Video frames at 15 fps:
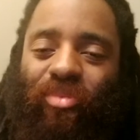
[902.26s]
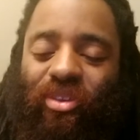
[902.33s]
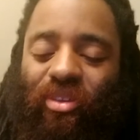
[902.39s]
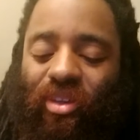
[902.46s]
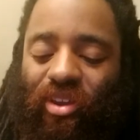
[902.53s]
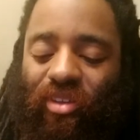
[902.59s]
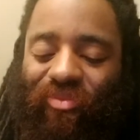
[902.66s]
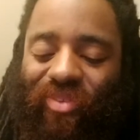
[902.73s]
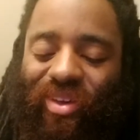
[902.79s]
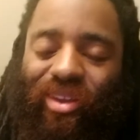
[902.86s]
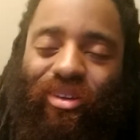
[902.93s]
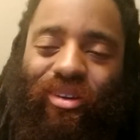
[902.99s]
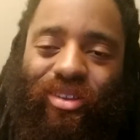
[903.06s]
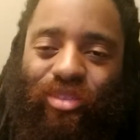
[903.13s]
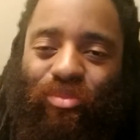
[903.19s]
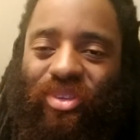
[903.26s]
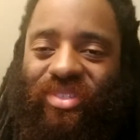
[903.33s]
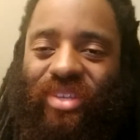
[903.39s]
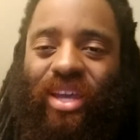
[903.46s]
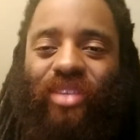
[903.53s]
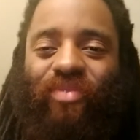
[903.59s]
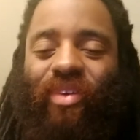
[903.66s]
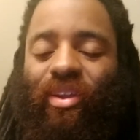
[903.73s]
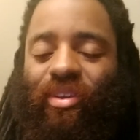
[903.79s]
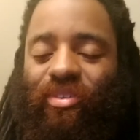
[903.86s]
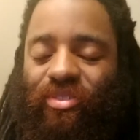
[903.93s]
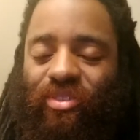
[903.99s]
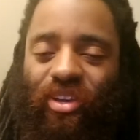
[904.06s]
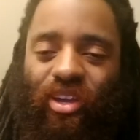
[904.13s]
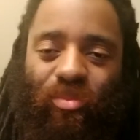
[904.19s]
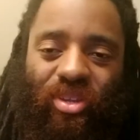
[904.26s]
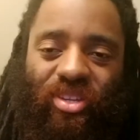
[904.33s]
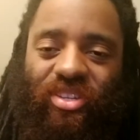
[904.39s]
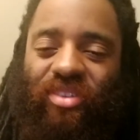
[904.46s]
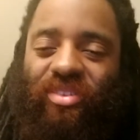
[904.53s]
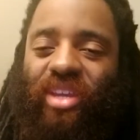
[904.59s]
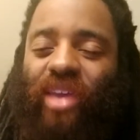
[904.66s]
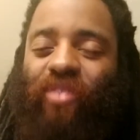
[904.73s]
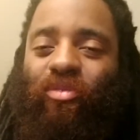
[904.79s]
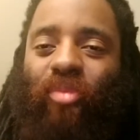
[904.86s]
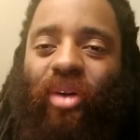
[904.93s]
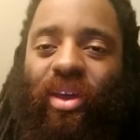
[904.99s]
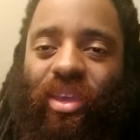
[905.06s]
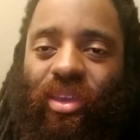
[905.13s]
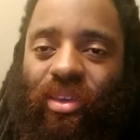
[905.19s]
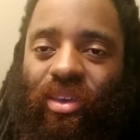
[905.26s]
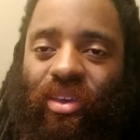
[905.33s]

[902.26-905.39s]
You're gonna find it hard to be satisfied because you're gonna be judging everybody.